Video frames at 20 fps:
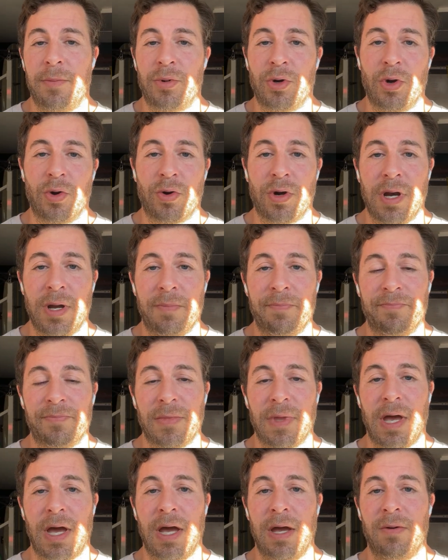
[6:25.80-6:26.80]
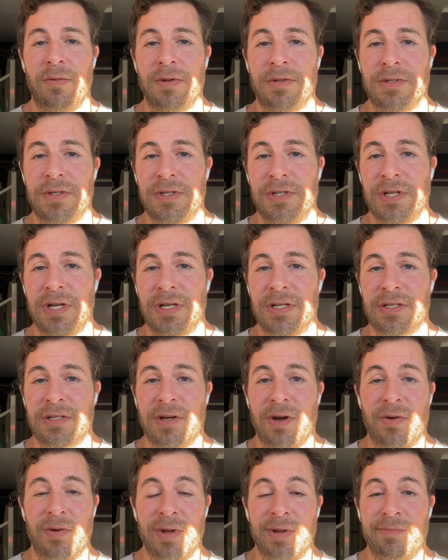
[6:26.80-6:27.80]
program, I would suggest
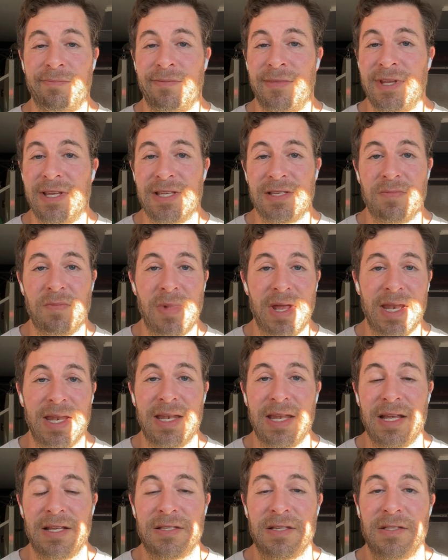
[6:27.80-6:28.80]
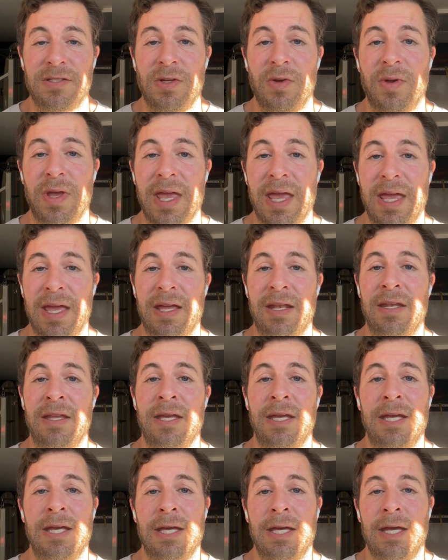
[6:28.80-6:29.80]
going as many days as you can
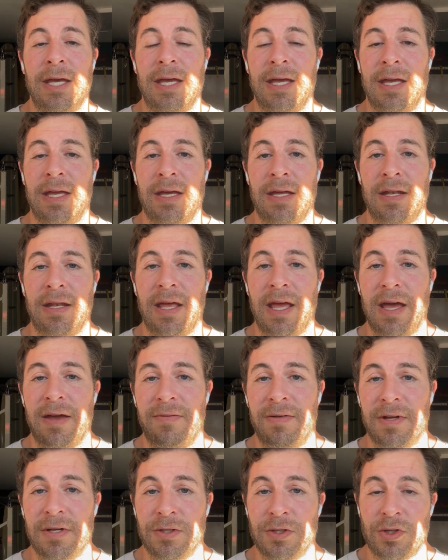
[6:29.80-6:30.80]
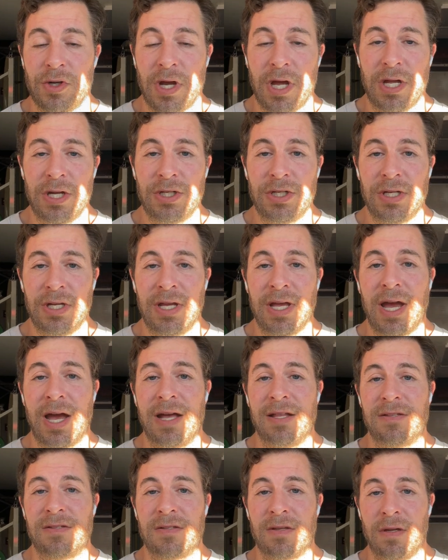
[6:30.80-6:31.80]
and having a strategy
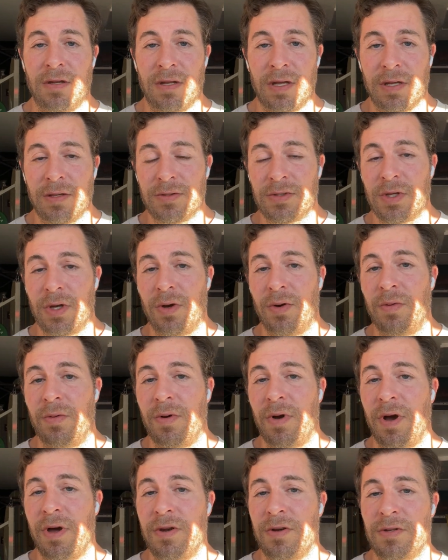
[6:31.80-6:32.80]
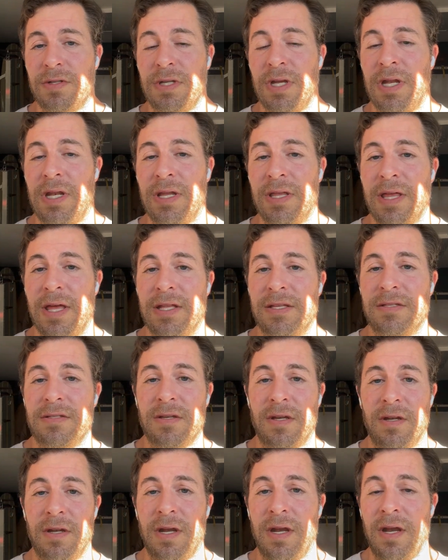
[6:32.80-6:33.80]
on Sunday. So understanding that
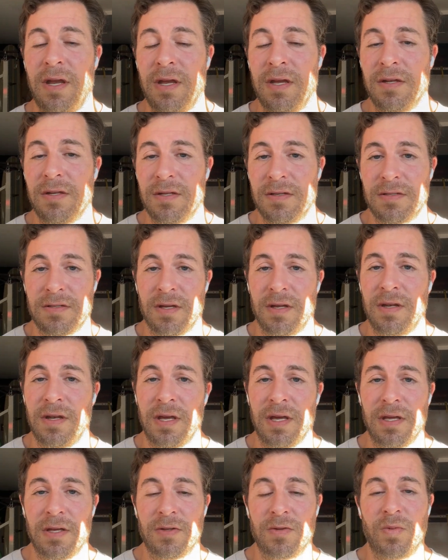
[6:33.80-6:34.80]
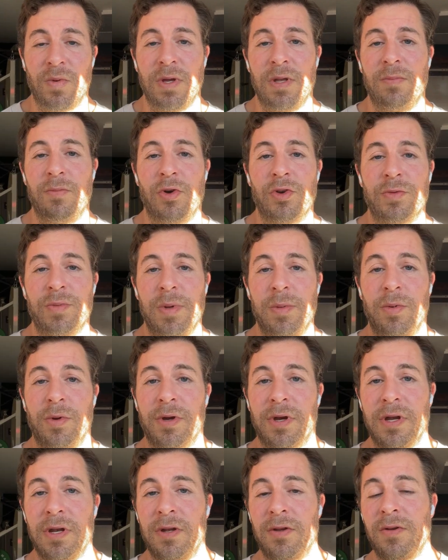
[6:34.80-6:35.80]
Sunday to Sunday is when most people
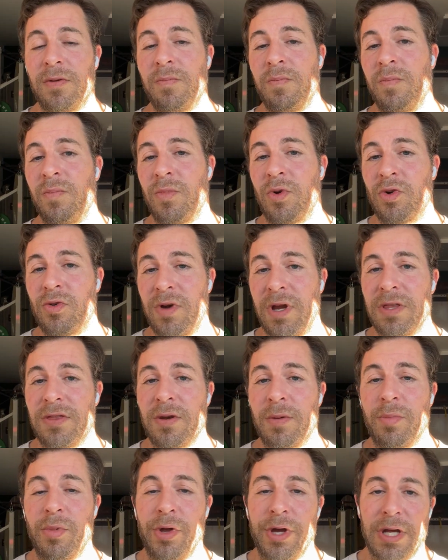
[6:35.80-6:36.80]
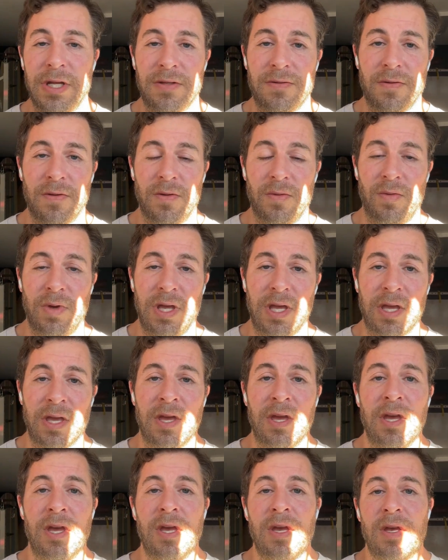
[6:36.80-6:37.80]
are going to create their plans for the
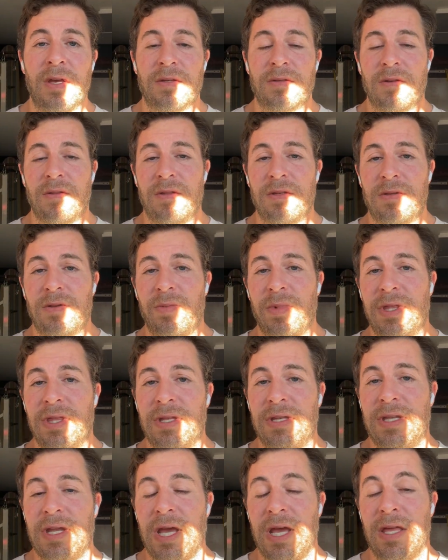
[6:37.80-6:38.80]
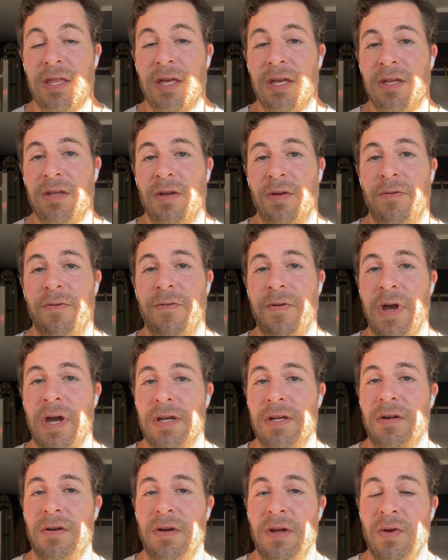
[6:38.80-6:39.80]
week. So this would be the day that you'll
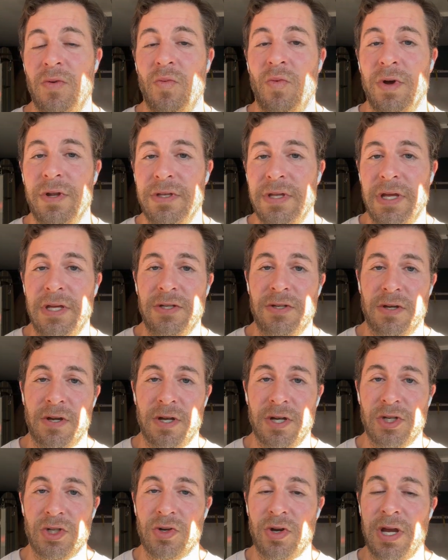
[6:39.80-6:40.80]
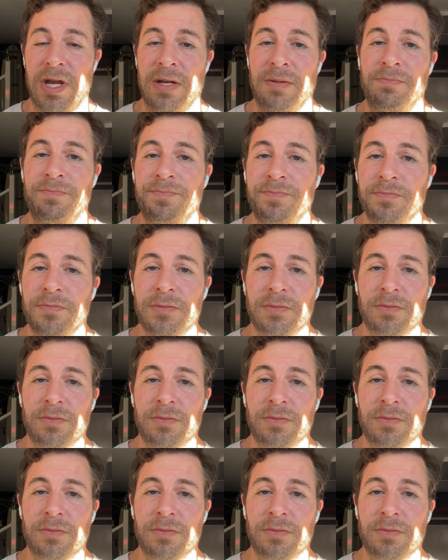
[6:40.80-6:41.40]
factor in what days you're going to train,